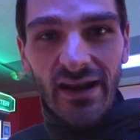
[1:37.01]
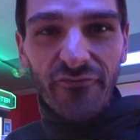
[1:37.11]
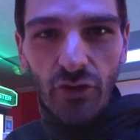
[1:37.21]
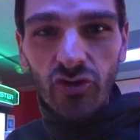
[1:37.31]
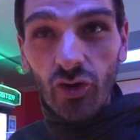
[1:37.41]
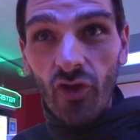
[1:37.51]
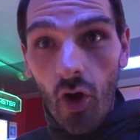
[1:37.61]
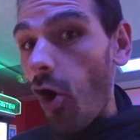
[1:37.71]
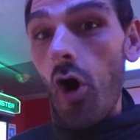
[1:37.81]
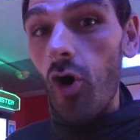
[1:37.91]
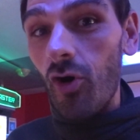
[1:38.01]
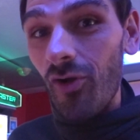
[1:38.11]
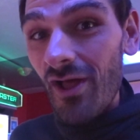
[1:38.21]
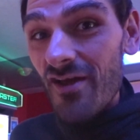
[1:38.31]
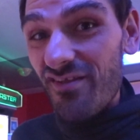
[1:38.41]
And if you do the whole
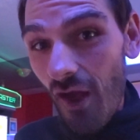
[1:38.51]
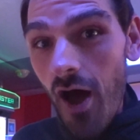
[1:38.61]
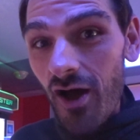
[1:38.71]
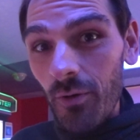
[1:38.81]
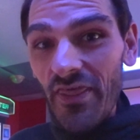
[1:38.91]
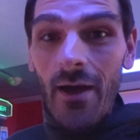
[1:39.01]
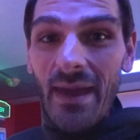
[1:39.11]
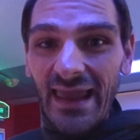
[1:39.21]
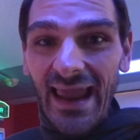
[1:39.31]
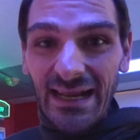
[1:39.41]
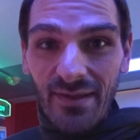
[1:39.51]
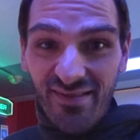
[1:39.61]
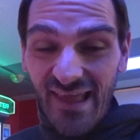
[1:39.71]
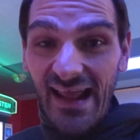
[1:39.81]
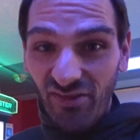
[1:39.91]
song without making any
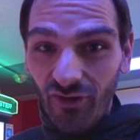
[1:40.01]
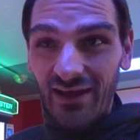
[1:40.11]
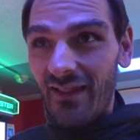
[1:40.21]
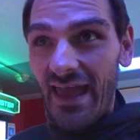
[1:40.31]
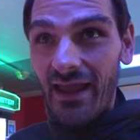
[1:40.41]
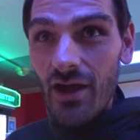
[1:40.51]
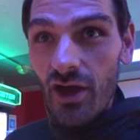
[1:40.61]
mistakes, you get like